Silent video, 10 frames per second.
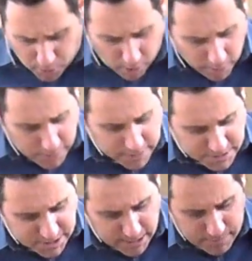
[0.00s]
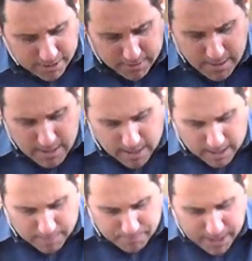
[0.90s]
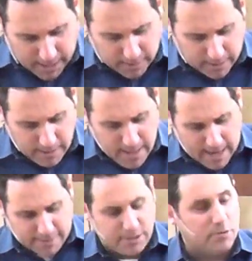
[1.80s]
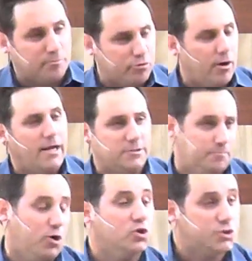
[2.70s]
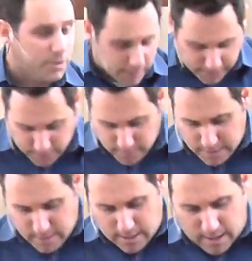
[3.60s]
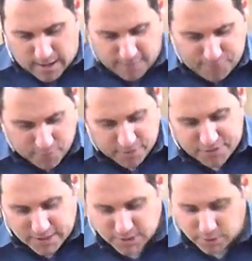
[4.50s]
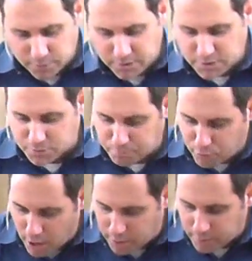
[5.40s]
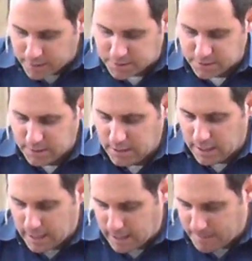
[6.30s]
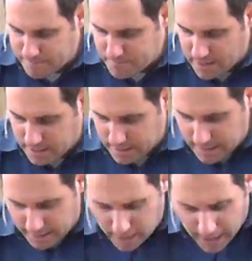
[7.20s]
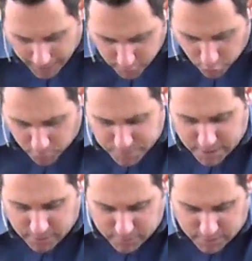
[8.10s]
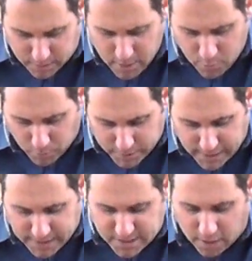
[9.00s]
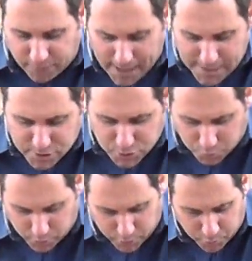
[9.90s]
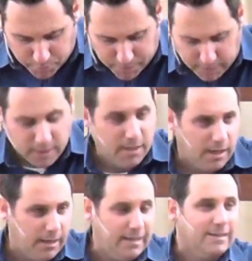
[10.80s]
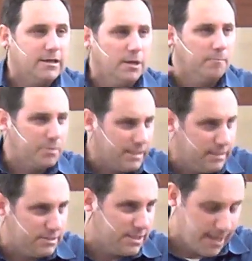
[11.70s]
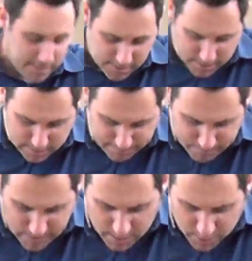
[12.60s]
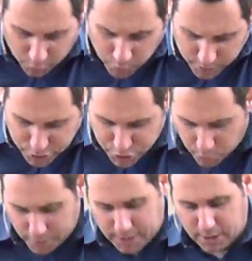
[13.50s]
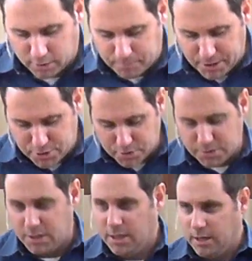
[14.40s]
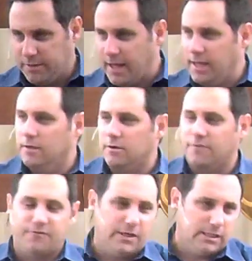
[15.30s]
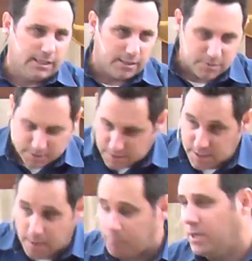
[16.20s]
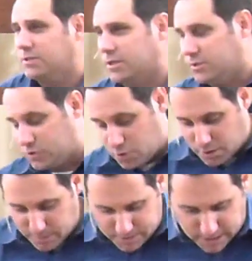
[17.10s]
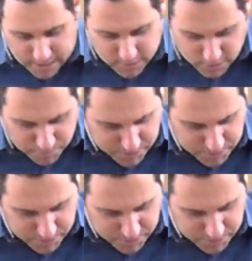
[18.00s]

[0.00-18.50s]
Paul and his team had uh, paid a, a dear price personally uh, for the Thessalonians' progress um, and, and, had high hopes that uh, one day salvation's work would be uh, in the complete sense. The word joy here pictures that inner feelings. It's not based on circumstances,